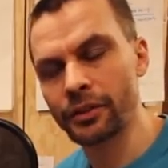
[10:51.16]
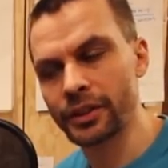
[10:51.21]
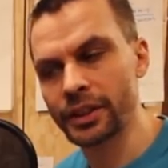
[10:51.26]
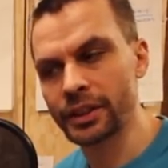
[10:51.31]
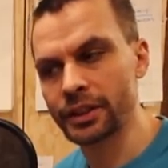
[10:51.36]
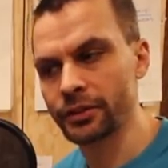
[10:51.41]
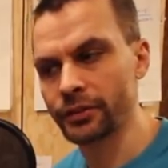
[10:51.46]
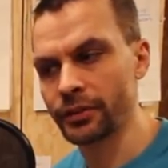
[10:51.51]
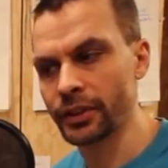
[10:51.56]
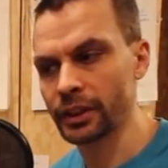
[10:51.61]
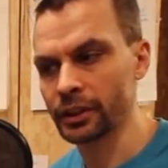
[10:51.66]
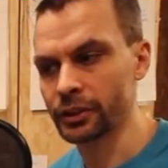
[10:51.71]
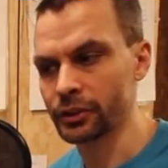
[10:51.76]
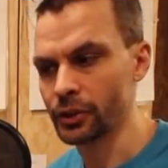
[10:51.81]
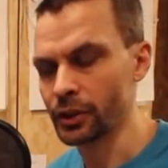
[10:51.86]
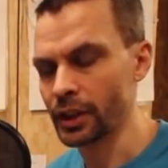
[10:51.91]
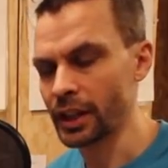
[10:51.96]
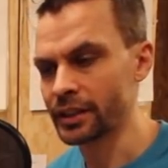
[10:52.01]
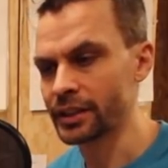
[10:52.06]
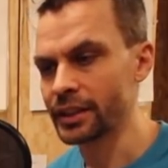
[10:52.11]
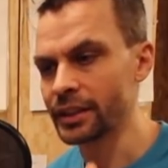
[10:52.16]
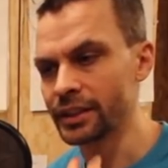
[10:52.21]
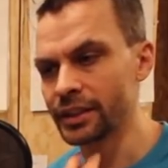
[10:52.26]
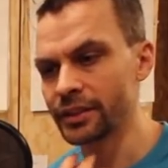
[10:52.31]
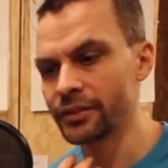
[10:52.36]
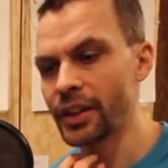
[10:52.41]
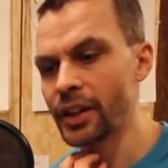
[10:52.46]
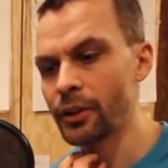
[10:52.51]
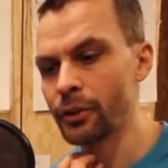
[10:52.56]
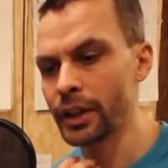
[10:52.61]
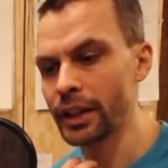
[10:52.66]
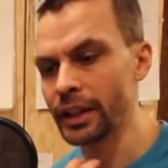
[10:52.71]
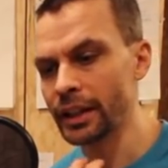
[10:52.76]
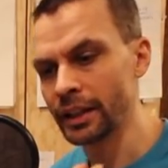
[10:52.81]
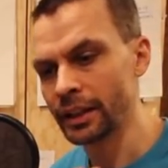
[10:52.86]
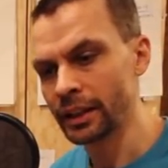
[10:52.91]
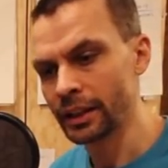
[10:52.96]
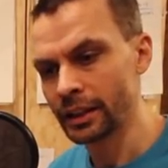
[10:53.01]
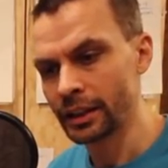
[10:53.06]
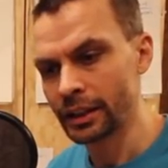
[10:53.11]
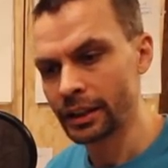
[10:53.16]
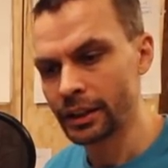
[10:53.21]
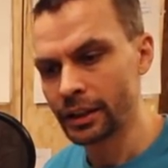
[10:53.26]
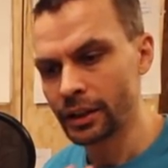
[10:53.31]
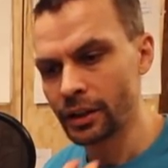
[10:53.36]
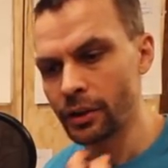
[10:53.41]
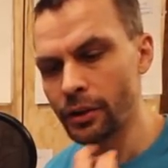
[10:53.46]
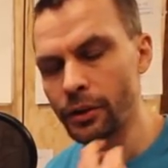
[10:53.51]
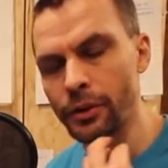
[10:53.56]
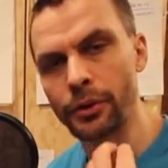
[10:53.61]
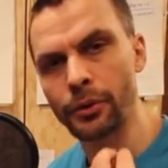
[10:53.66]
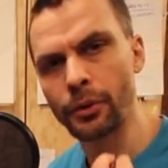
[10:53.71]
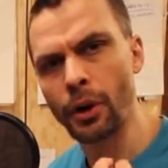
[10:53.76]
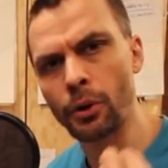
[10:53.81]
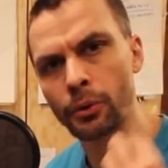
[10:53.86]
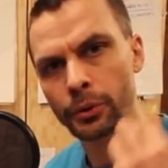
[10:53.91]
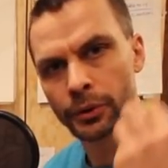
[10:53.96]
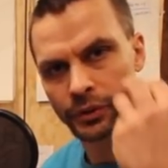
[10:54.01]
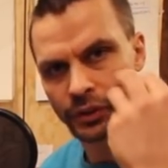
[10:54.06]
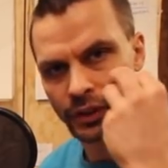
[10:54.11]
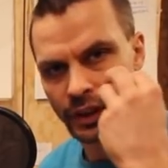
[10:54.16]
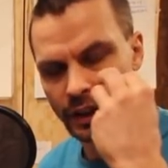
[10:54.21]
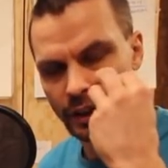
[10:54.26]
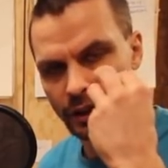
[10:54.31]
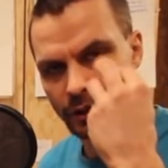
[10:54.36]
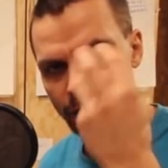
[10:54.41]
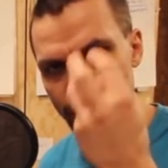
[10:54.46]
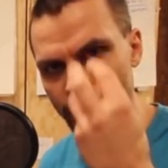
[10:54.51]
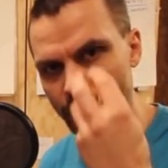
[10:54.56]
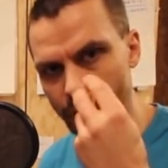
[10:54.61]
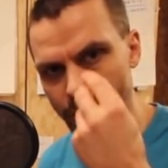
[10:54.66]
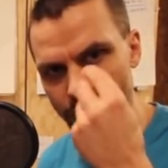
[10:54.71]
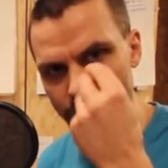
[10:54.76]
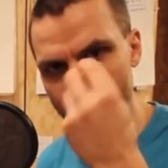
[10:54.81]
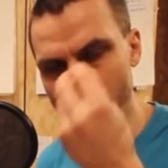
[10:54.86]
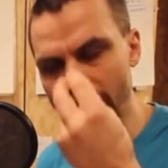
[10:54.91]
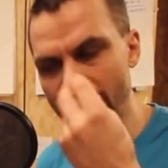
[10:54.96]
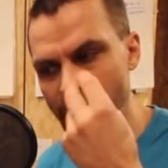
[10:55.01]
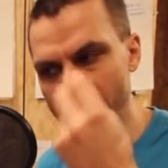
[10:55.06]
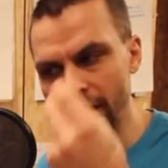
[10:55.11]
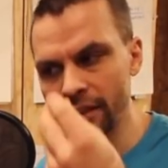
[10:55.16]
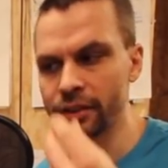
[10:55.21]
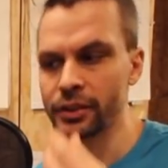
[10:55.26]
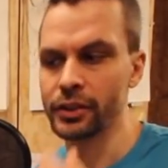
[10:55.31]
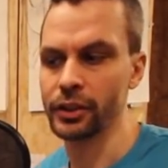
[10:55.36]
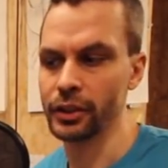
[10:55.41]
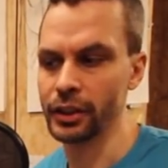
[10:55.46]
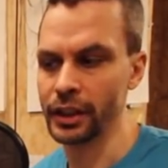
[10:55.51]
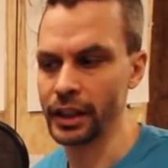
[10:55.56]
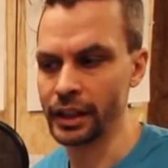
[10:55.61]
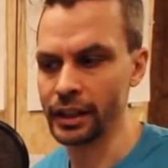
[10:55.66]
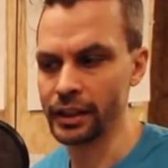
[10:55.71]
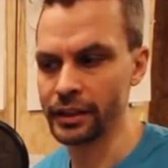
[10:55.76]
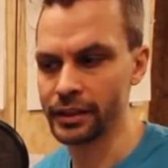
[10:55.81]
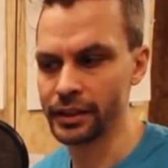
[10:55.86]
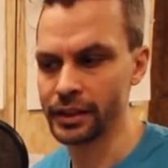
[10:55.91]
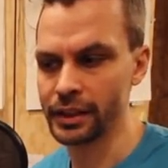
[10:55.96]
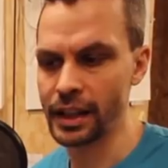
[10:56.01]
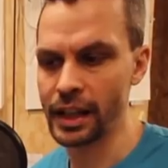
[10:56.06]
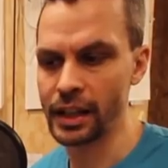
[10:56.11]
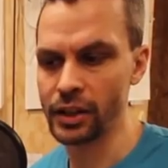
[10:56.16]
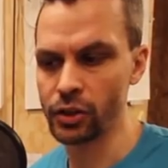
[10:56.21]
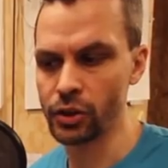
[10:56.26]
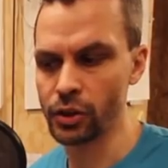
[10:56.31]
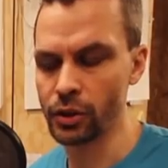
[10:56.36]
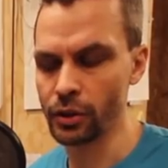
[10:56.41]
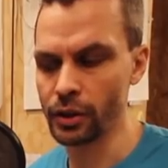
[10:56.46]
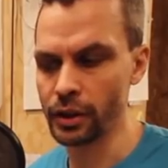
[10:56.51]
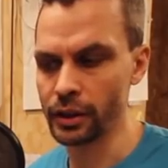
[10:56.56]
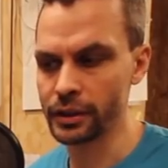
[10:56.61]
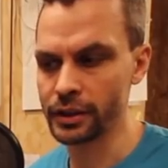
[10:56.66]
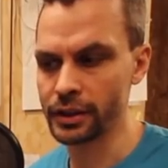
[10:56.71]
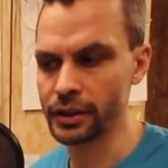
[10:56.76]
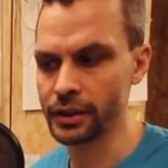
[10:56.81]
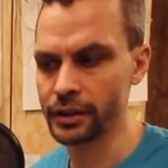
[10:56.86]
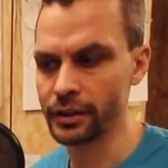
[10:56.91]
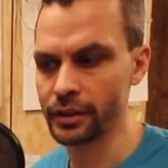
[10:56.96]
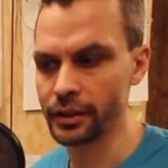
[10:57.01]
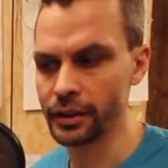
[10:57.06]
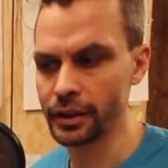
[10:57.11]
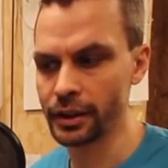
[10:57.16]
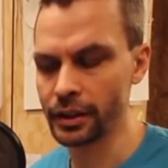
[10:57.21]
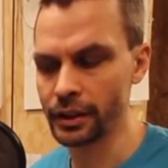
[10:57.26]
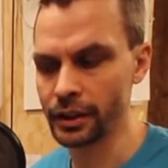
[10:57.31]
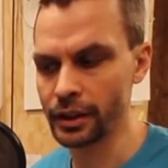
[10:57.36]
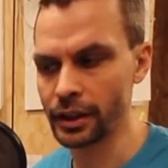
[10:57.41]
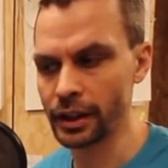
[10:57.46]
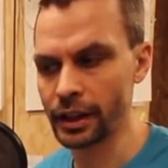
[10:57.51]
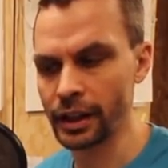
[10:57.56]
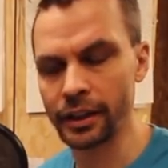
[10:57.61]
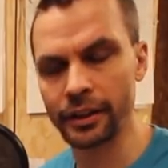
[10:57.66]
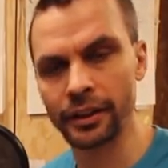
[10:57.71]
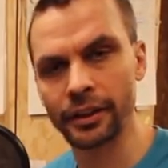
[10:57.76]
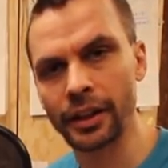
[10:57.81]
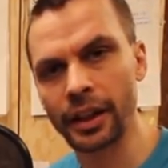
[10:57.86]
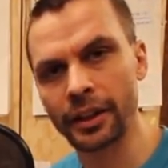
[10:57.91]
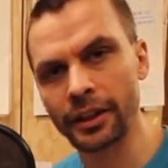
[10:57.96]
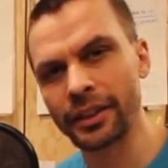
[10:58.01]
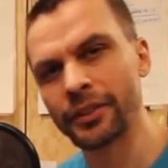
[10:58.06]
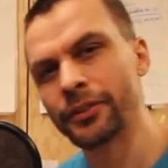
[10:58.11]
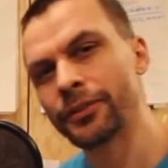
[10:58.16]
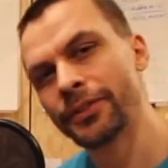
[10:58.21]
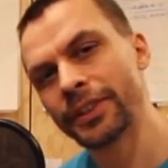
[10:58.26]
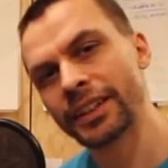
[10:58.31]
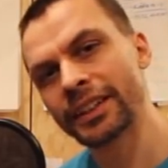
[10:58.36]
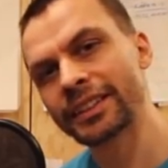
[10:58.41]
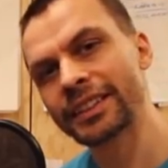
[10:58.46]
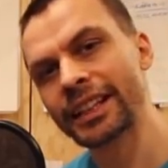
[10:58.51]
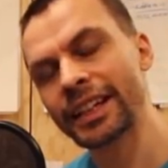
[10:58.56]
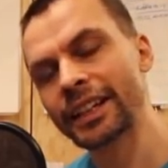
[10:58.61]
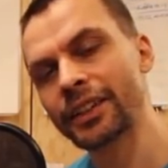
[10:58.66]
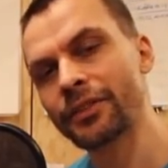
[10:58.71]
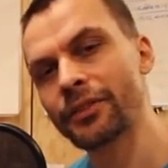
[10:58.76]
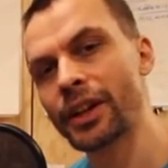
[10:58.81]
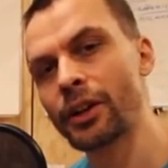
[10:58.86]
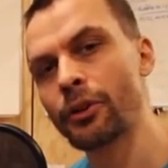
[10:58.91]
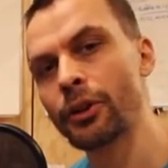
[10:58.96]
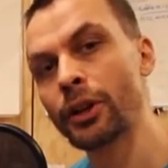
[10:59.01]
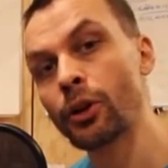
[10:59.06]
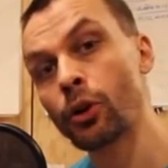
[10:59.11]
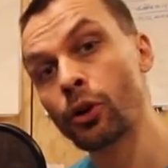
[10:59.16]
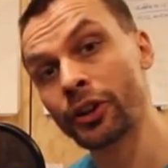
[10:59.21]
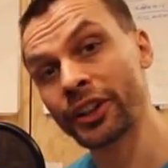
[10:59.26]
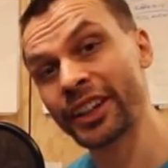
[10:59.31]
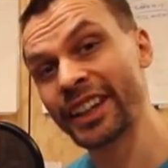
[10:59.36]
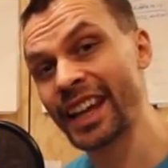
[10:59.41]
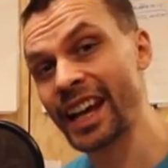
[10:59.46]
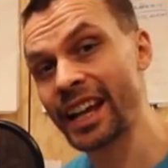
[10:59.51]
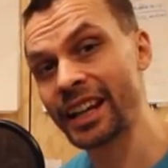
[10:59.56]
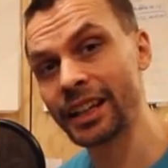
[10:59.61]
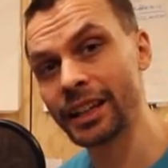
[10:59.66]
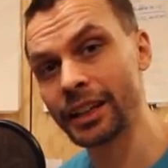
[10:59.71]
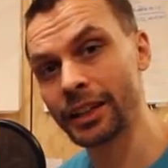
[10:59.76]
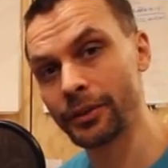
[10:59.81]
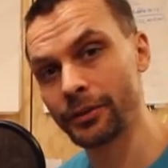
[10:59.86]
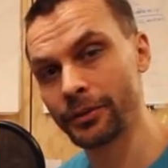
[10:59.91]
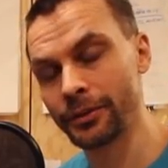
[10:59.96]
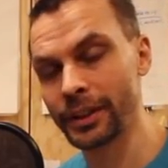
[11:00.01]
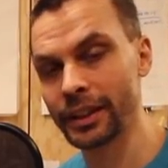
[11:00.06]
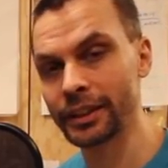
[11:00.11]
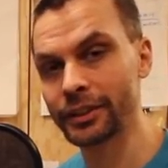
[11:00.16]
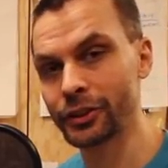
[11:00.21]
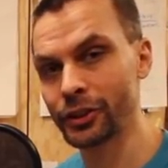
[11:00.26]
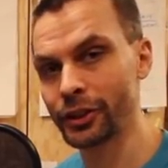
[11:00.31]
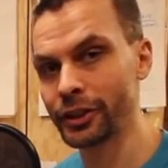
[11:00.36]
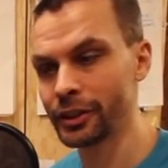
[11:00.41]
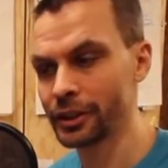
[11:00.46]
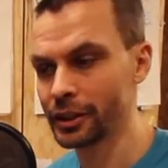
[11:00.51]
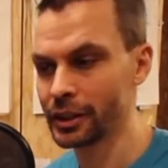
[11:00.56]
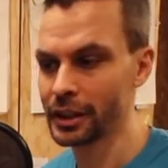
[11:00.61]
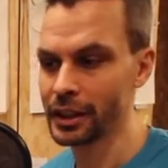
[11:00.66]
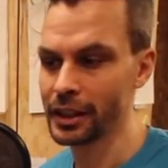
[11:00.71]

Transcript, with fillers: of this filter as it's very throaty or, or nasal in its nature. It's, it, I, it feels like a very organic filter